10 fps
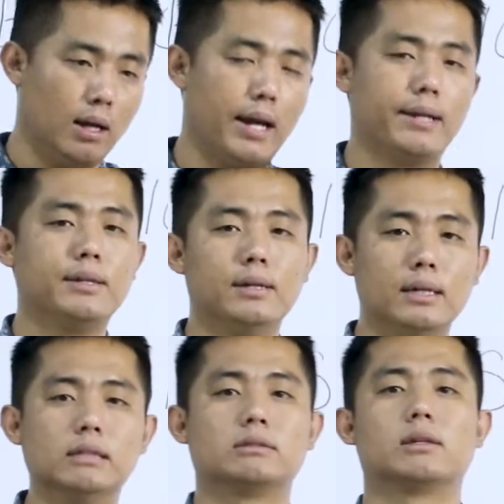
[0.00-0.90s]
and there
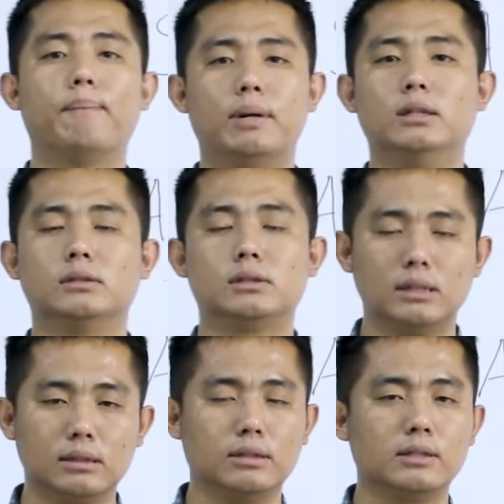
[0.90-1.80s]
is
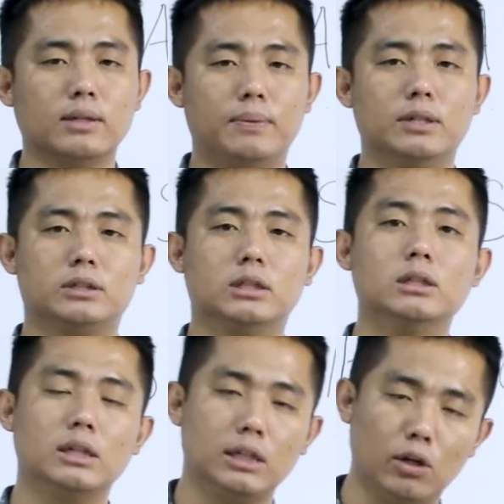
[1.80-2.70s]
a
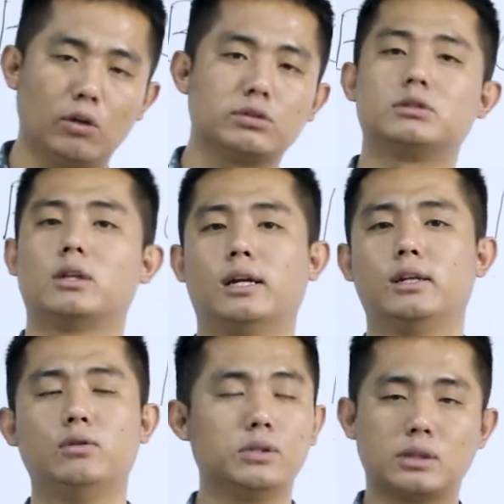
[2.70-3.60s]
person in your
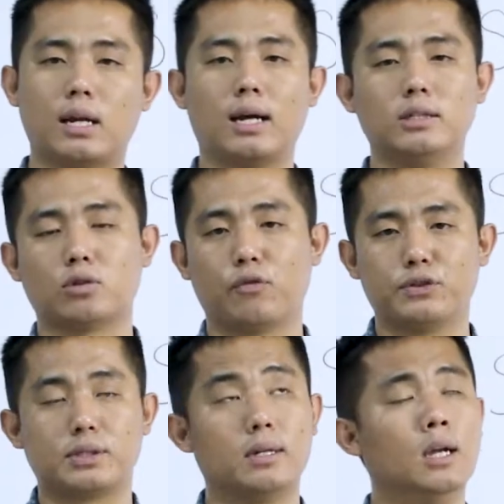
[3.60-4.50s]
society who is an IAS
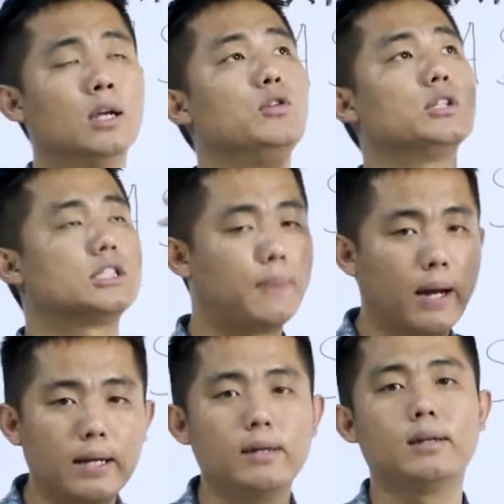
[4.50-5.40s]
officer. You
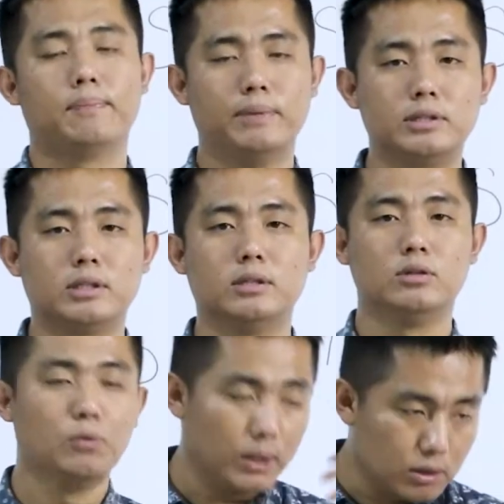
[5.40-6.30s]
aspire that person.
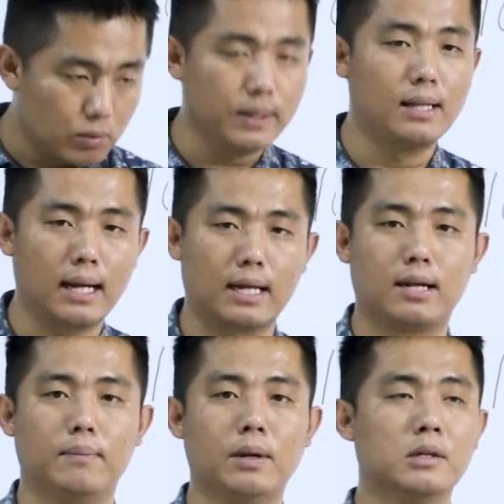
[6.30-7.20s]
You want to be like
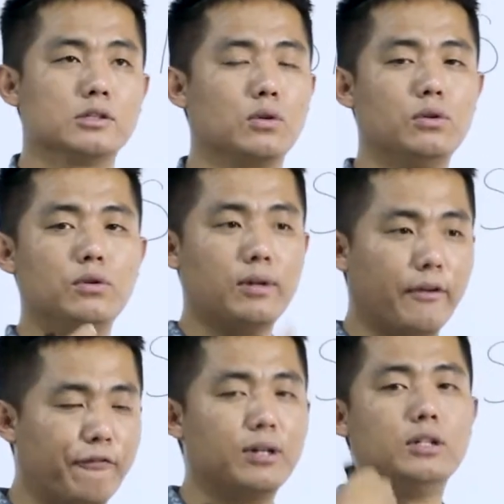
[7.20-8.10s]
him. So you
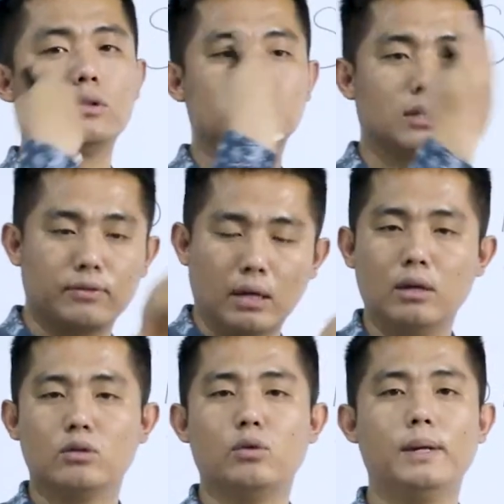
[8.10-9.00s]
refer yourself
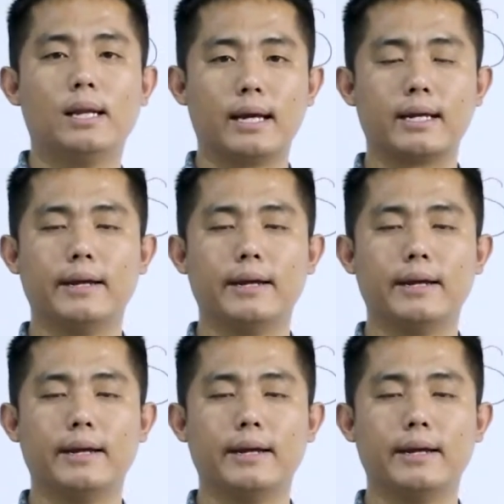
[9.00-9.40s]
to be like